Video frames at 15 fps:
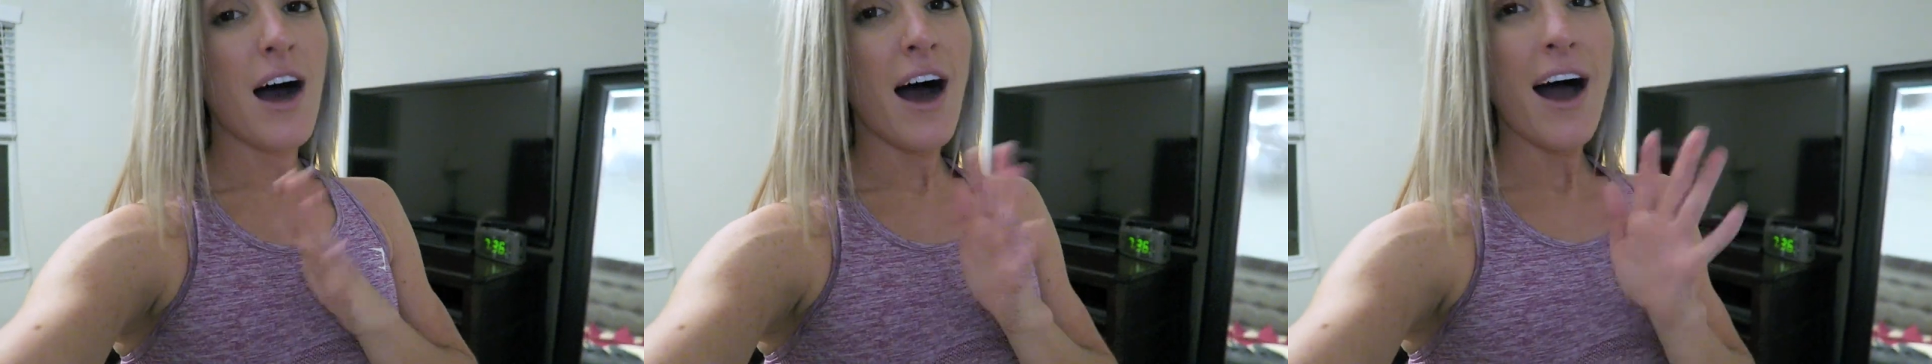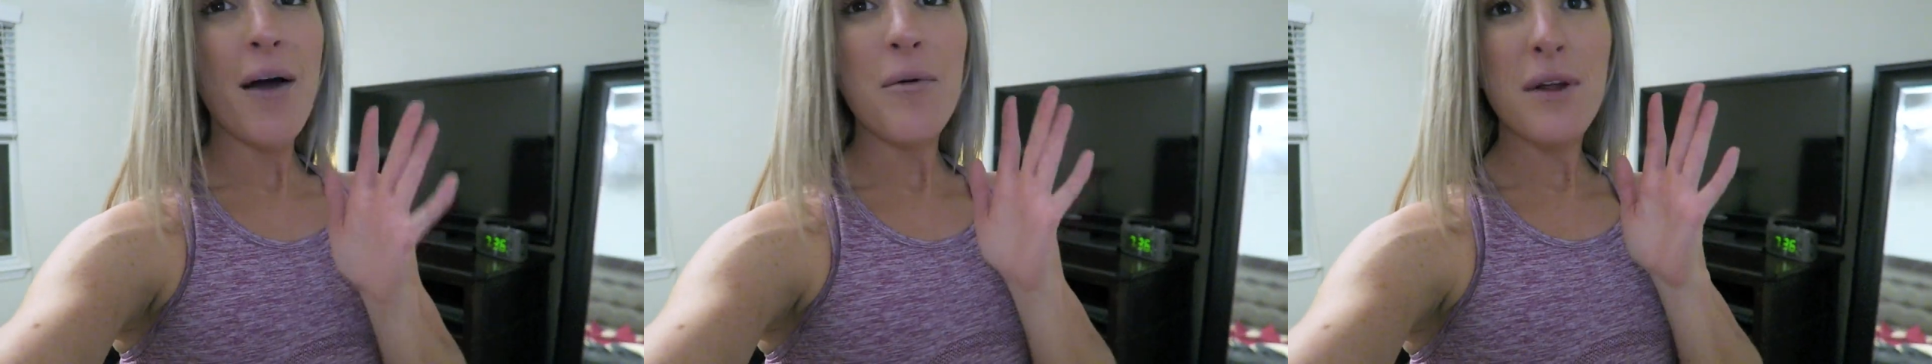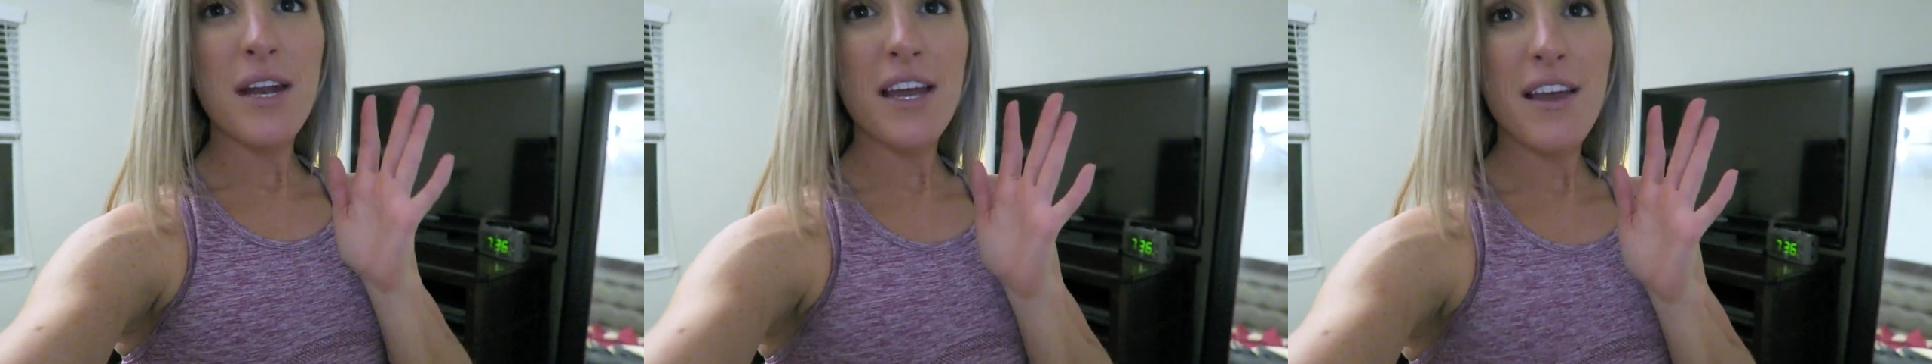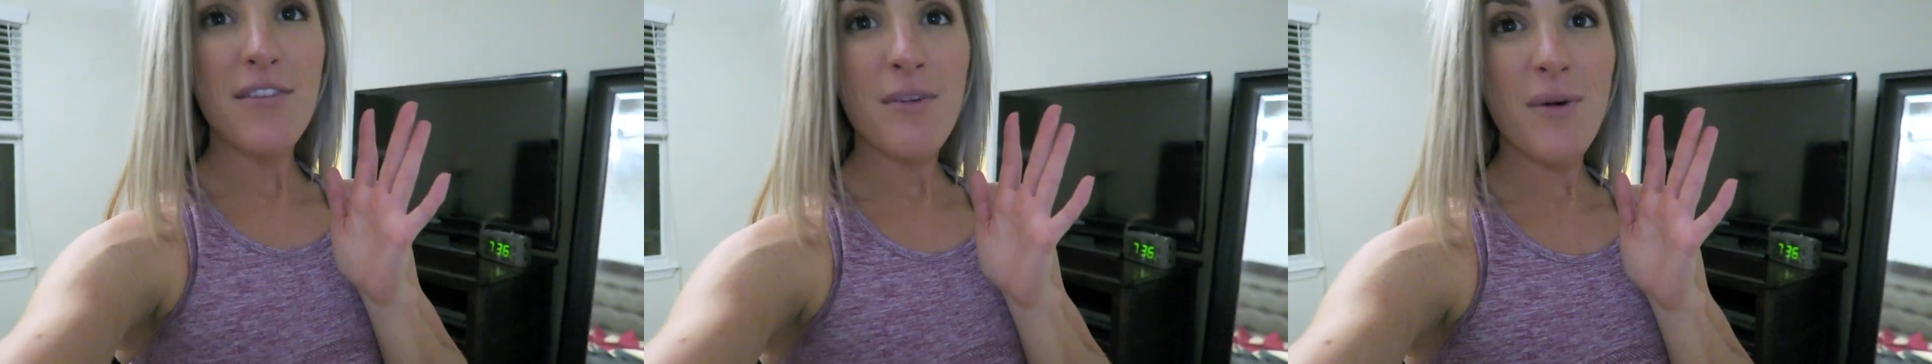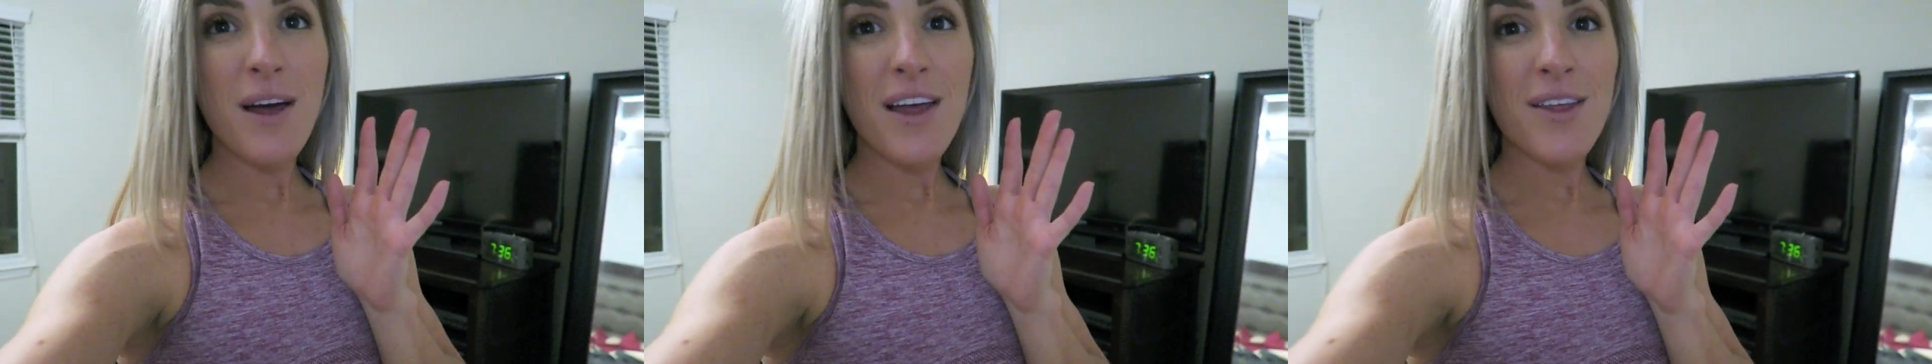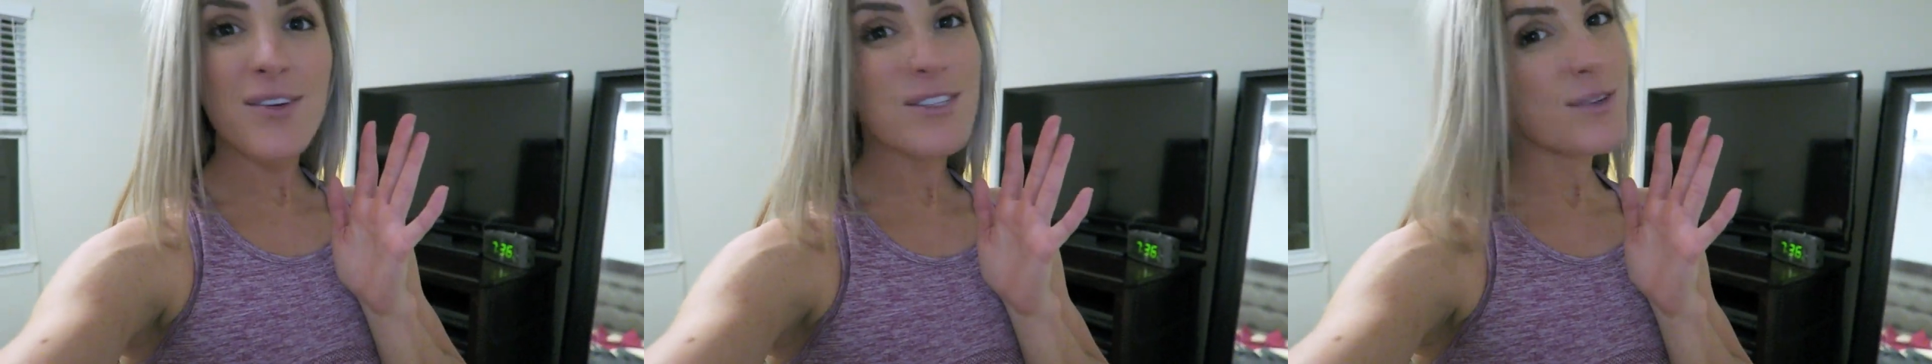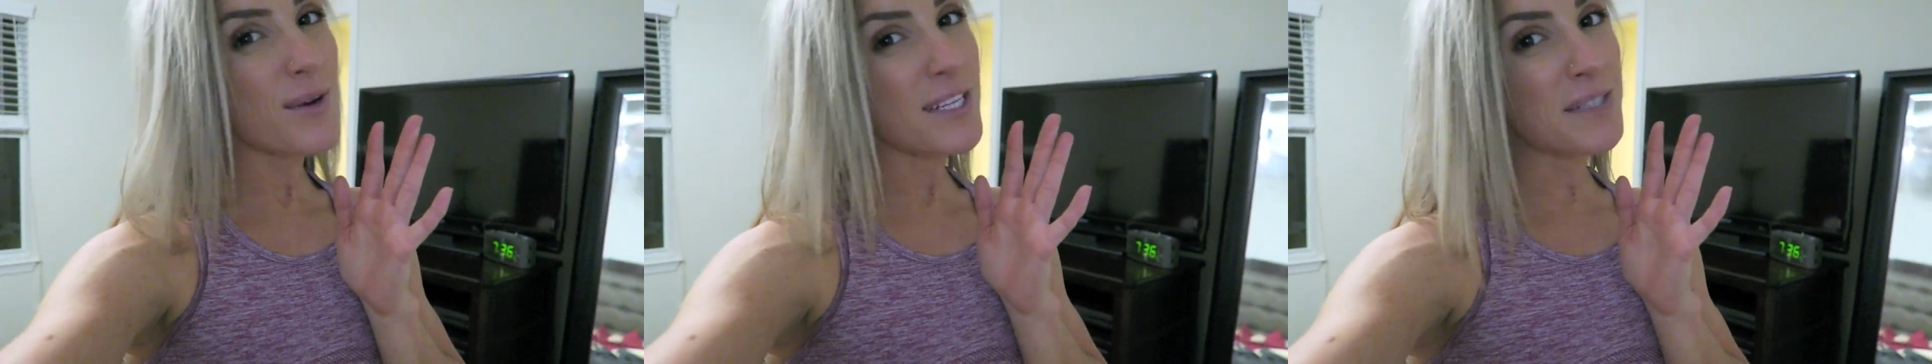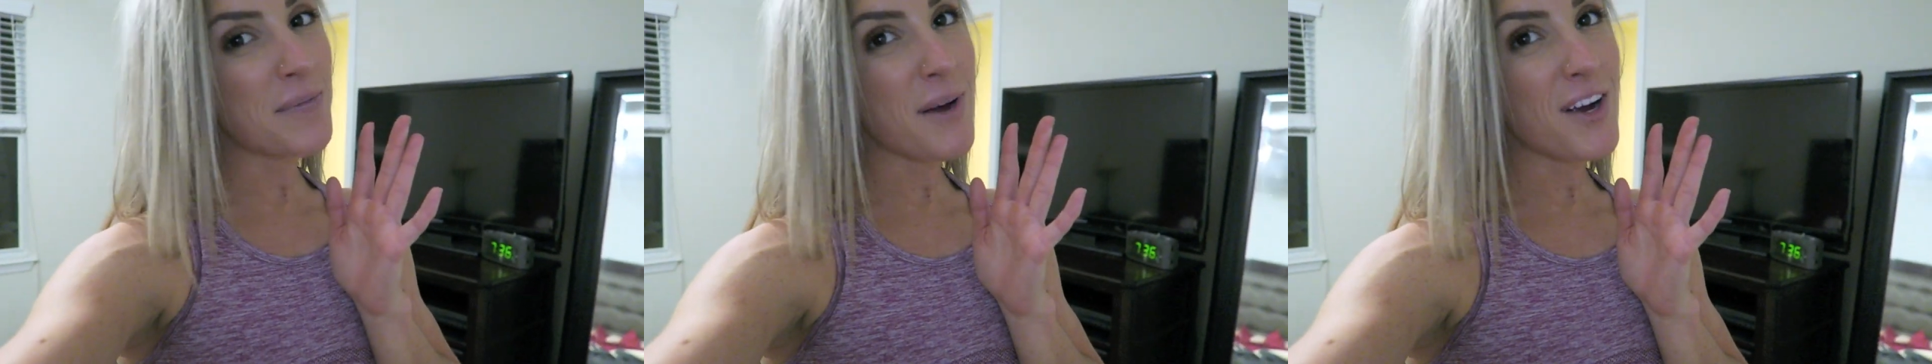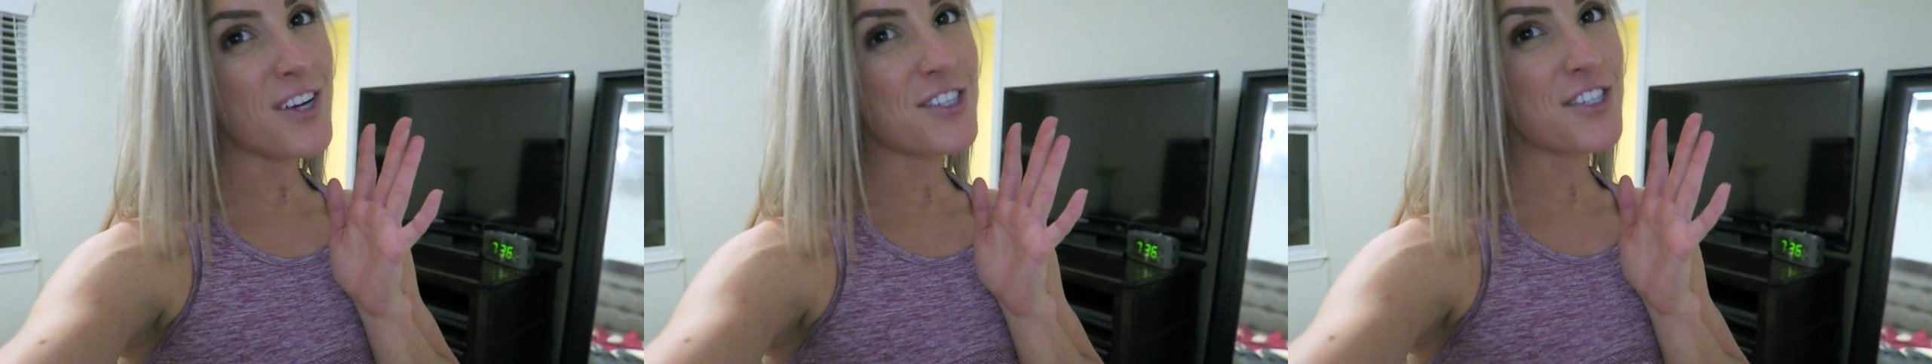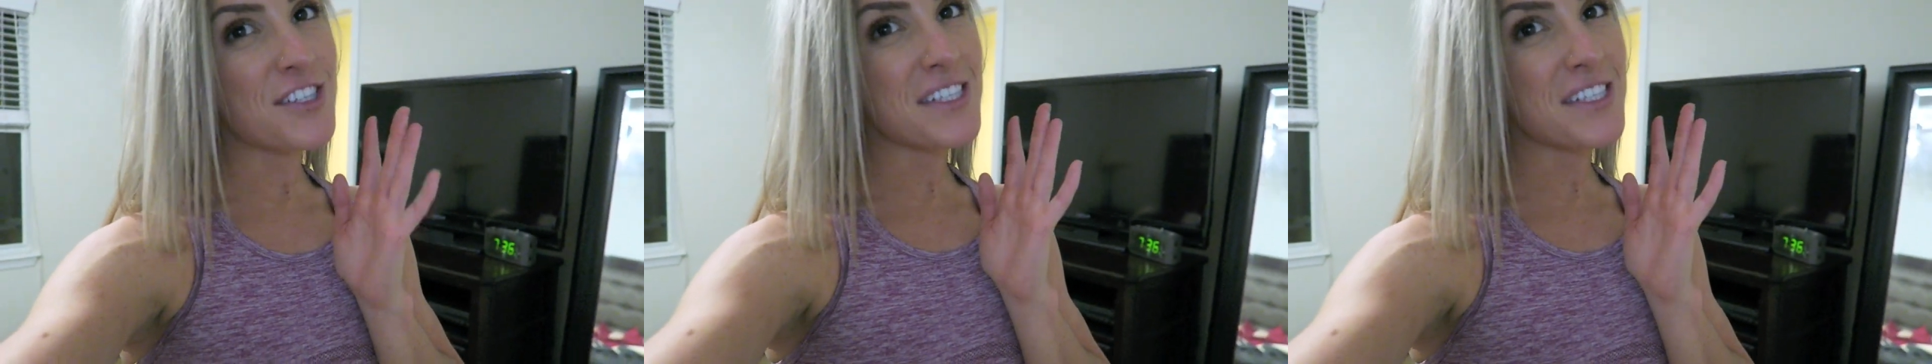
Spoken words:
I wanna give away those quest bars